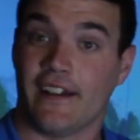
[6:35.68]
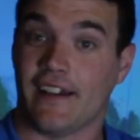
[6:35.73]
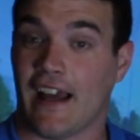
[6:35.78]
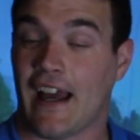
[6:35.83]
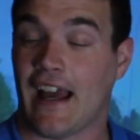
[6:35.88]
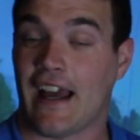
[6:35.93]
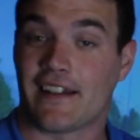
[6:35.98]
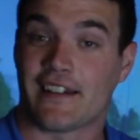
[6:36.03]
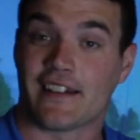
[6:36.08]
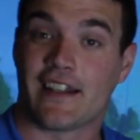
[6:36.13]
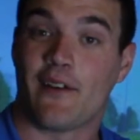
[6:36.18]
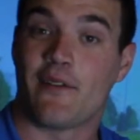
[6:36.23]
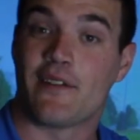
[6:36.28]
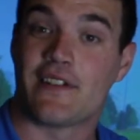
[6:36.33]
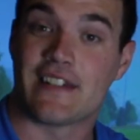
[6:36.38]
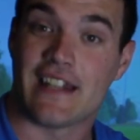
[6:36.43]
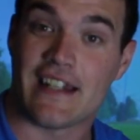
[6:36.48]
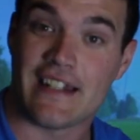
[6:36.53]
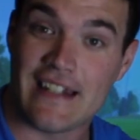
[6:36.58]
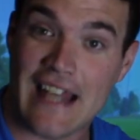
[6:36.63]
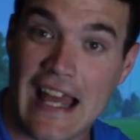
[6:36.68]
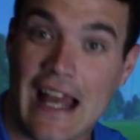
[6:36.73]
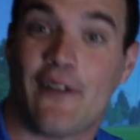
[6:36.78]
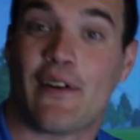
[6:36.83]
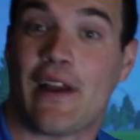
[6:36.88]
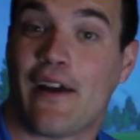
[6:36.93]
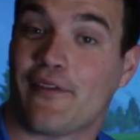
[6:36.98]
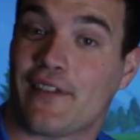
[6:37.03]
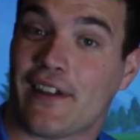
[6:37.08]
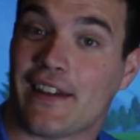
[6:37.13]
I had to go and sit
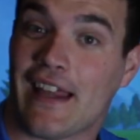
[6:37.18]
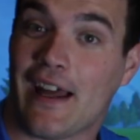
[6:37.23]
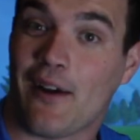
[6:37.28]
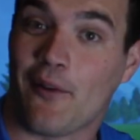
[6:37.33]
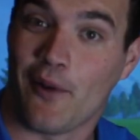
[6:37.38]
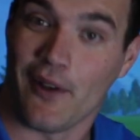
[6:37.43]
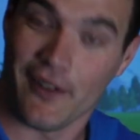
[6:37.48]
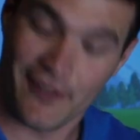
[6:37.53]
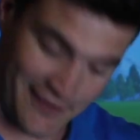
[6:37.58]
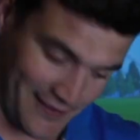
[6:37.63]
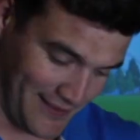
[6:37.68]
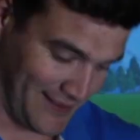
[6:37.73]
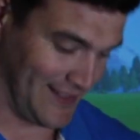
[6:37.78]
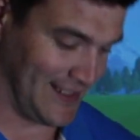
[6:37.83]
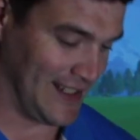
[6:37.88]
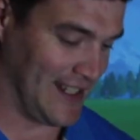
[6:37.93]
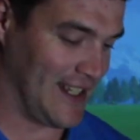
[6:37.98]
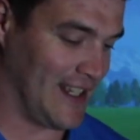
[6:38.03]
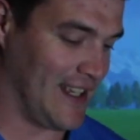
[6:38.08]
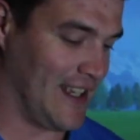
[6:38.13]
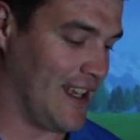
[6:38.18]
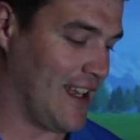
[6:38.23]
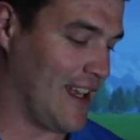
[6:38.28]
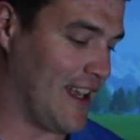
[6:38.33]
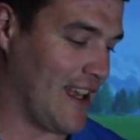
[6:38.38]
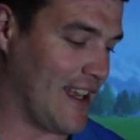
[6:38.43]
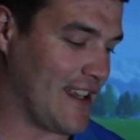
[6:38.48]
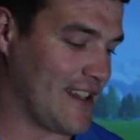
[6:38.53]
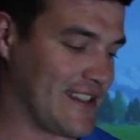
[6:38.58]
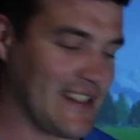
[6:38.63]
down after that one.
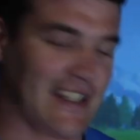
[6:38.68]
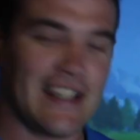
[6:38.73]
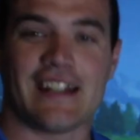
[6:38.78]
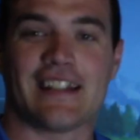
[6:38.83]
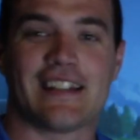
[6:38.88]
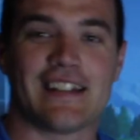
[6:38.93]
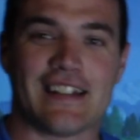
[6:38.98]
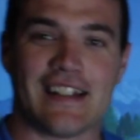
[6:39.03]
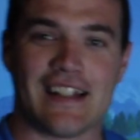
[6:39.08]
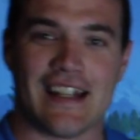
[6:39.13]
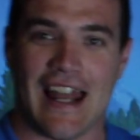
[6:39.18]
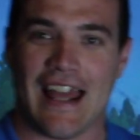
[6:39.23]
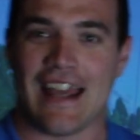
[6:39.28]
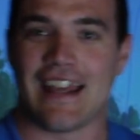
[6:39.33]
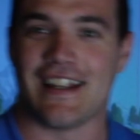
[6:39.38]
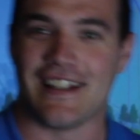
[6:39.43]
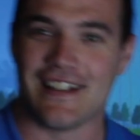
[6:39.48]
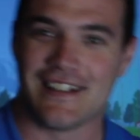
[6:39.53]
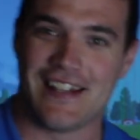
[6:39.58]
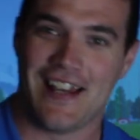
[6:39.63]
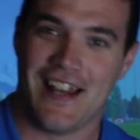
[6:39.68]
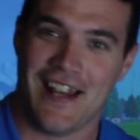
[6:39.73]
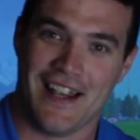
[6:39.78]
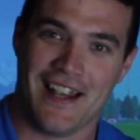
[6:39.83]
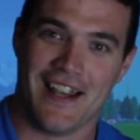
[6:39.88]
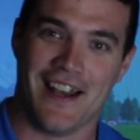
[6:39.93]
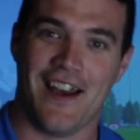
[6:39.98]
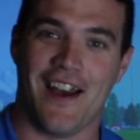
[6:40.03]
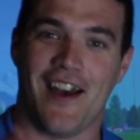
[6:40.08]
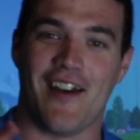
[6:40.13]
Six layers
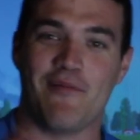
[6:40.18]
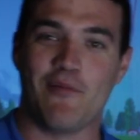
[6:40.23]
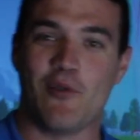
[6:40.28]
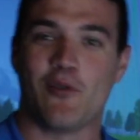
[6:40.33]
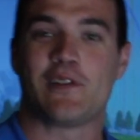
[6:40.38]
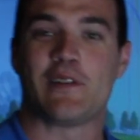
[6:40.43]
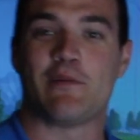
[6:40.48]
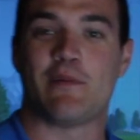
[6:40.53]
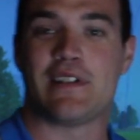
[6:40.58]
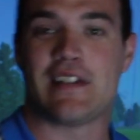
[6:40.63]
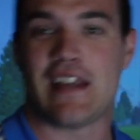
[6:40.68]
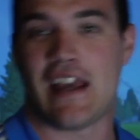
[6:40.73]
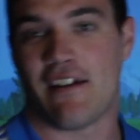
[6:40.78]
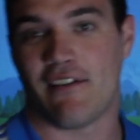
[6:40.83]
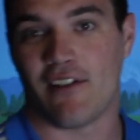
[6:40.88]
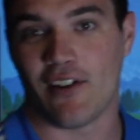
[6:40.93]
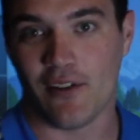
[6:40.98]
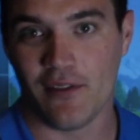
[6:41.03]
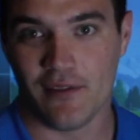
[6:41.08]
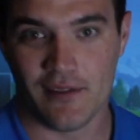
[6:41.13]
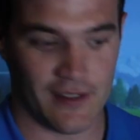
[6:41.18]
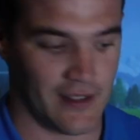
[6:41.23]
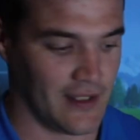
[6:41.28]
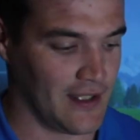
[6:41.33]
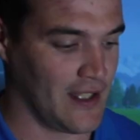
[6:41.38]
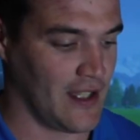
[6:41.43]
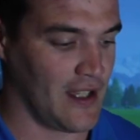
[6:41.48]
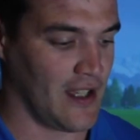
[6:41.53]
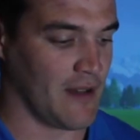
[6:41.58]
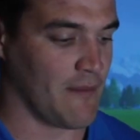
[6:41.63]
of multi-material
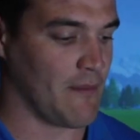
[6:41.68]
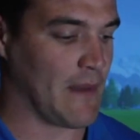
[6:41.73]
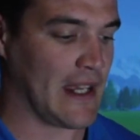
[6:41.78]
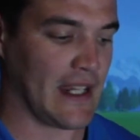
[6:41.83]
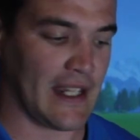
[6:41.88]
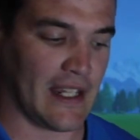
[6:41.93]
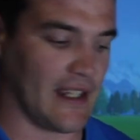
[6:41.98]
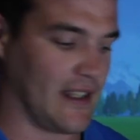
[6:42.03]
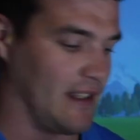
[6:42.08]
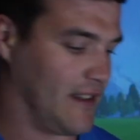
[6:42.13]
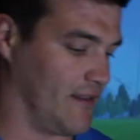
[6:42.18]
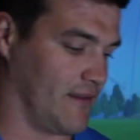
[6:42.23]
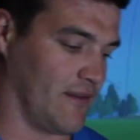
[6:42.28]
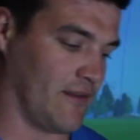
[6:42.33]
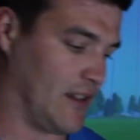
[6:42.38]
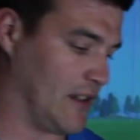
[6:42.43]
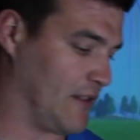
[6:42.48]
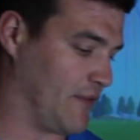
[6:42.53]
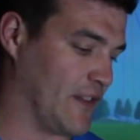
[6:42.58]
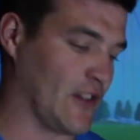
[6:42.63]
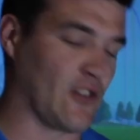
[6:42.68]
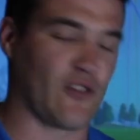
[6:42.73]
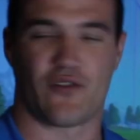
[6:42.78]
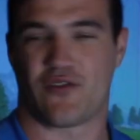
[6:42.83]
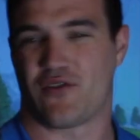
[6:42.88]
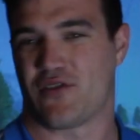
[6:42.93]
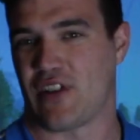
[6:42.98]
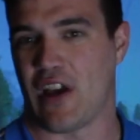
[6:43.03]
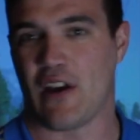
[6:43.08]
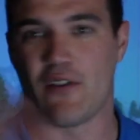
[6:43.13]
make it, it
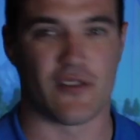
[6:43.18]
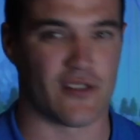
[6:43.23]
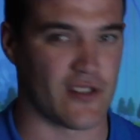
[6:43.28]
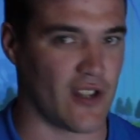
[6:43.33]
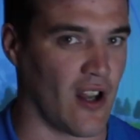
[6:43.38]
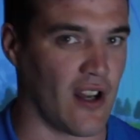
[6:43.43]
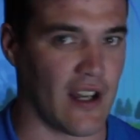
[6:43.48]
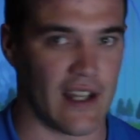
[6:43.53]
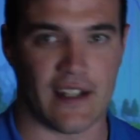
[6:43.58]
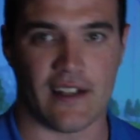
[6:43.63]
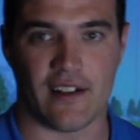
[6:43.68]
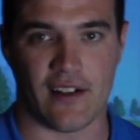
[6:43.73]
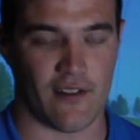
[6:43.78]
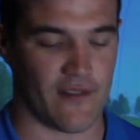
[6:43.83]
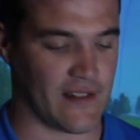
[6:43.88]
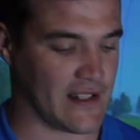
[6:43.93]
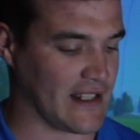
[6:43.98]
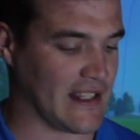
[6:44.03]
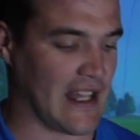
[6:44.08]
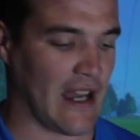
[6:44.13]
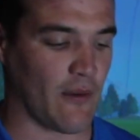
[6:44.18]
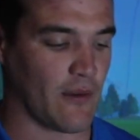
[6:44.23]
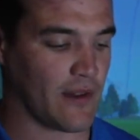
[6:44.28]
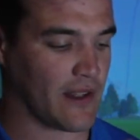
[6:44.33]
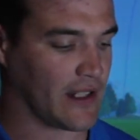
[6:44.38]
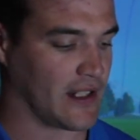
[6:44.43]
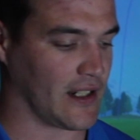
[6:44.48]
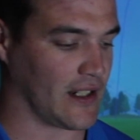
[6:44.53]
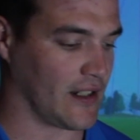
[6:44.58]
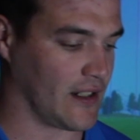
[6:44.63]
feels so solid. Obviously that
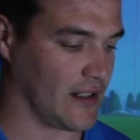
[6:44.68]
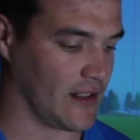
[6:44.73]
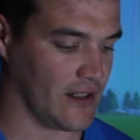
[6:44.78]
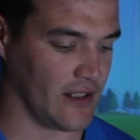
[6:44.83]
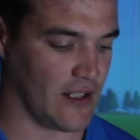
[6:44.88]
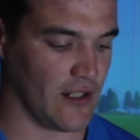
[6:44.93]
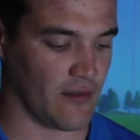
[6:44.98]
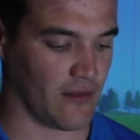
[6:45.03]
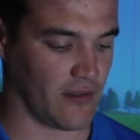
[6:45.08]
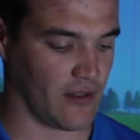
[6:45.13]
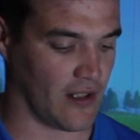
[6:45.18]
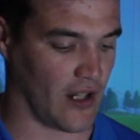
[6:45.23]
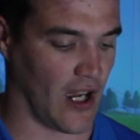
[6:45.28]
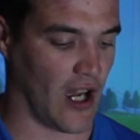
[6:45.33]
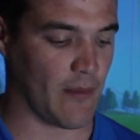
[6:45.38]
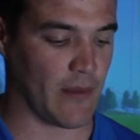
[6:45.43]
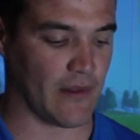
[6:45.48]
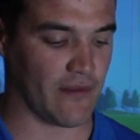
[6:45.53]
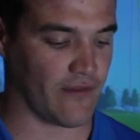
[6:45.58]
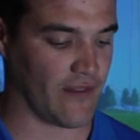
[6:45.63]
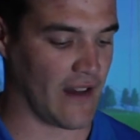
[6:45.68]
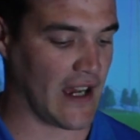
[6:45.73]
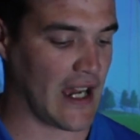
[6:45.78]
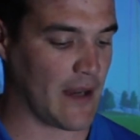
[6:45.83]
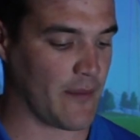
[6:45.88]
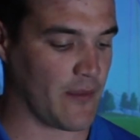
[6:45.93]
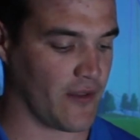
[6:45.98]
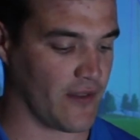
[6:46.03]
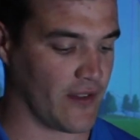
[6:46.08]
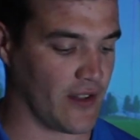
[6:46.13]
was a new carbon
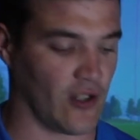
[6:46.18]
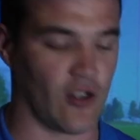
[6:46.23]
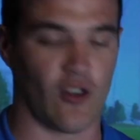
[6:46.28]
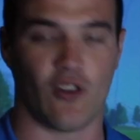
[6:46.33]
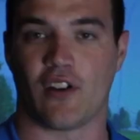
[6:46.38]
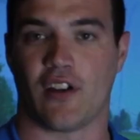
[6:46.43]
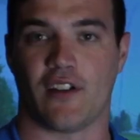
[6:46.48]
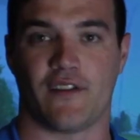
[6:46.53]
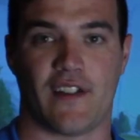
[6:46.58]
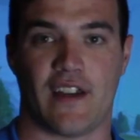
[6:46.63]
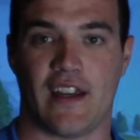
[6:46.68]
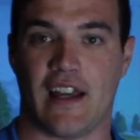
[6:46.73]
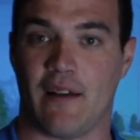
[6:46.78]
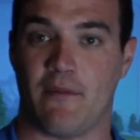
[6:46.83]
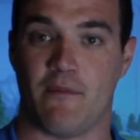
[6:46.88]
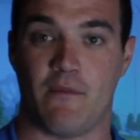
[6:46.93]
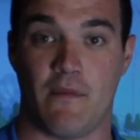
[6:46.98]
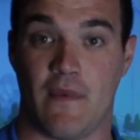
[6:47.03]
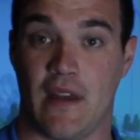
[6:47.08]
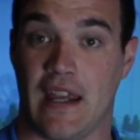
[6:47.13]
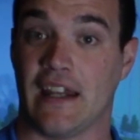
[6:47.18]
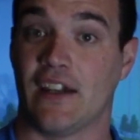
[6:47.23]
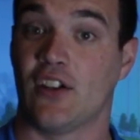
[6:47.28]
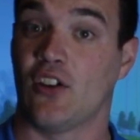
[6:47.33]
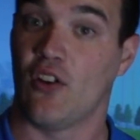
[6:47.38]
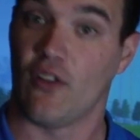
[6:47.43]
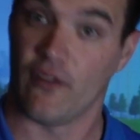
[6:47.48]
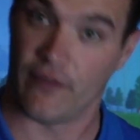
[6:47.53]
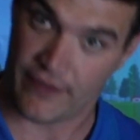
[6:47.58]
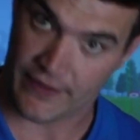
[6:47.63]
fibre and the look of it. I'm
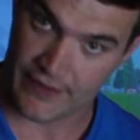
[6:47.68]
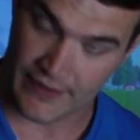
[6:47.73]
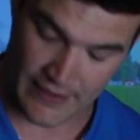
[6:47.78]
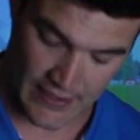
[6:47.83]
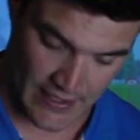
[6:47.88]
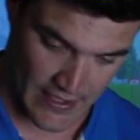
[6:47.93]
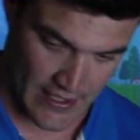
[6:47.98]
in love.